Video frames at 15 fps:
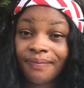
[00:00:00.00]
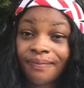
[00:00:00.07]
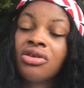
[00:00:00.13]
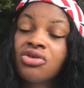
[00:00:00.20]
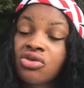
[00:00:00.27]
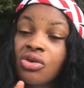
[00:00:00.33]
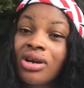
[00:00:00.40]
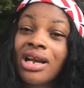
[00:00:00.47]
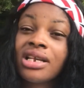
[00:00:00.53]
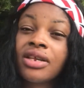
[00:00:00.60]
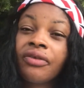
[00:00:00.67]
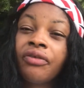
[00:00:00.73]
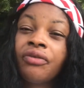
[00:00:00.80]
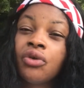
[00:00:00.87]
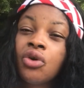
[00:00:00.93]
So guys,
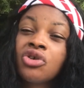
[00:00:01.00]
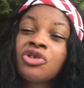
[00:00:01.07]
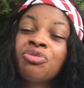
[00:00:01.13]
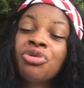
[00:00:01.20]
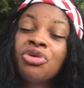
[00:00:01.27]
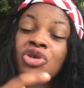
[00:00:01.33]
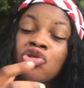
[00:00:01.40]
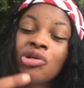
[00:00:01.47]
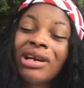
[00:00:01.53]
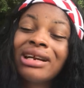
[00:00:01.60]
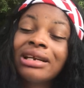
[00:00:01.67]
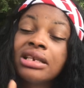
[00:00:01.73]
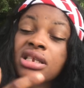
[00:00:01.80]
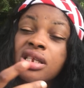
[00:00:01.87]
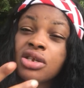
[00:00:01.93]
if your spiritual
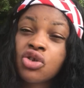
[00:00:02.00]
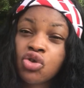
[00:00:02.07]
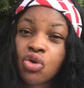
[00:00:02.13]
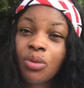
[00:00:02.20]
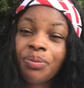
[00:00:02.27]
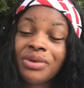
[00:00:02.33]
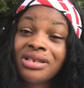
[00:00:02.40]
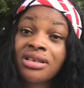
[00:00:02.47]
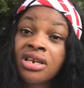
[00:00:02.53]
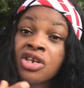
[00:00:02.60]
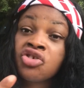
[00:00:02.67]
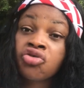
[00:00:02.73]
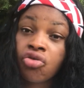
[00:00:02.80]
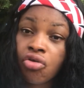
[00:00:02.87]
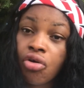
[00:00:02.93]
cleansing soap is in a
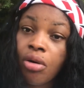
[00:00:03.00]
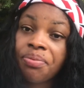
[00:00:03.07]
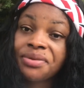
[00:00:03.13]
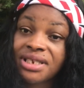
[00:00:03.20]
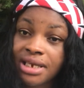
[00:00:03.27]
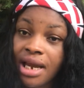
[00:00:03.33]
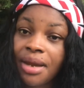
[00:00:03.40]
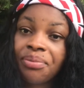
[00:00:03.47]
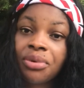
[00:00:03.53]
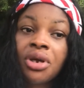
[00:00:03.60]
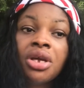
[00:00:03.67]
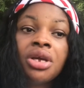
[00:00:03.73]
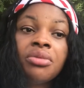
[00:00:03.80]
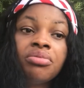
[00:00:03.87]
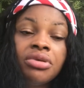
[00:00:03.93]
scrub type,
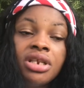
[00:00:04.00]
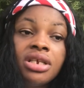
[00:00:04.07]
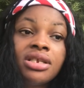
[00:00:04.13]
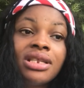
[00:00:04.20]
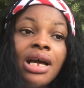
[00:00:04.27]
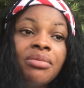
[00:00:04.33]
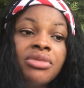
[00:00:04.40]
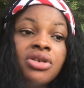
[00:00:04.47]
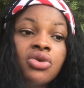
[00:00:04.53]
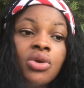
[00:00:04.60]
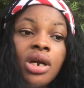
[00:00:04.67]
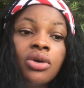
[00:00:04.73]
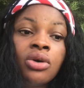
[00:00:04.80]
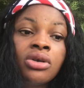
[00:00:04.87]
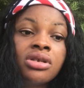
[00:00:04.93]
please, that means you
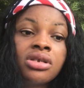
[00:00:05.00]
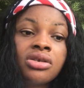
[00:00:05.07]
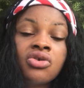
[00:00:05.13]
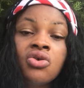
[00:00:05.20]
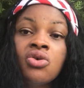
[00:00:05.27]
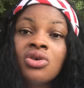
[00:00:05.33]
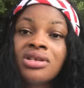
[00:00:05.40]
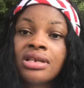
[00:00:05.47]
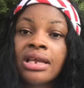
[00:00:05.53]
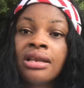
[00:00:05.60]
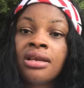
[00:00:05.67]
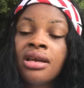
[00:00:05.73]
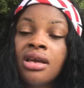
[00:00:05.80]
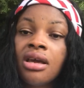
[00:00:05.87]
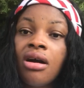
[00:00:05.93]
are not using
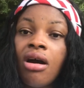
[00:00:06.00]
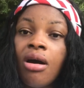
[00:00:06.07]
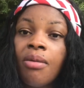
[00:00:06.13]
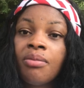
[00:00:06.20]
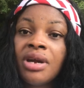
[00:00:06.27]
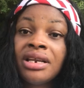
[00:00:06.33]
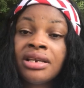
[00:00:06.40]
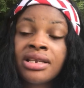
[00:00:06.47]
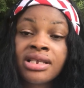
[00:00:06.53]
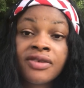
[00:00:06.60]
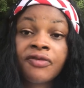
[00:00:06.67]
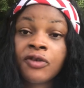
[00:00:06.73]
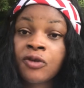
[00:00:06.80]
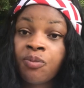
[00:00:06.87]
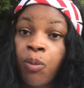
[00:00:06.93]
a native
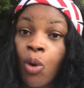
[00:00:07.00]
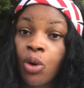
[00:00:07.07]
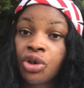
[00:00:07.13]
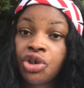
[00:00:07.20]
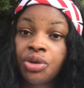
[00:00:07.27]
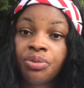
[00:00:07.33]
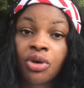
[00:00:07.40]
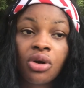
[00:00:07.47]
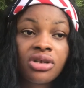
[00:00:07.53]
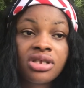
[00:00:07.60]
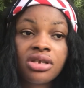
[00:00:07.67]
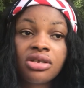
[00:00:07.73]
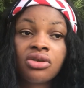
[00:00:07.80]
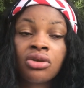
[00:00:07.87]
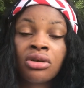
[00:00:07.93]
sponge, because
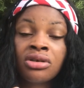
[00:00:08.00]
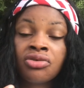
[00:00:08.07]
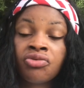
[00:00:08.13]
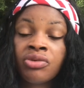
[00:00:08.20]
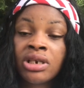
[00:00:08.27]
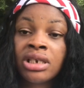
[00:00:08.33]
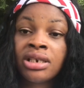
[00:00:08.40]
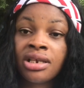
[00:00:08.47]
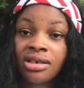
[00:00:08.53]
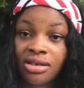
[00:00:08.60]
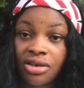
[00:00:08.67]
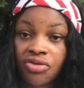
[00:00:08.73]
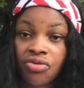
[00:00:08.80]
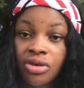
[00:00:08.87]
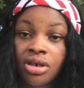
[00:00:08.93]
it's not really
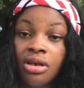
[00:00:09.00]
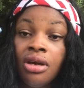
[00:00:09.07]
necessary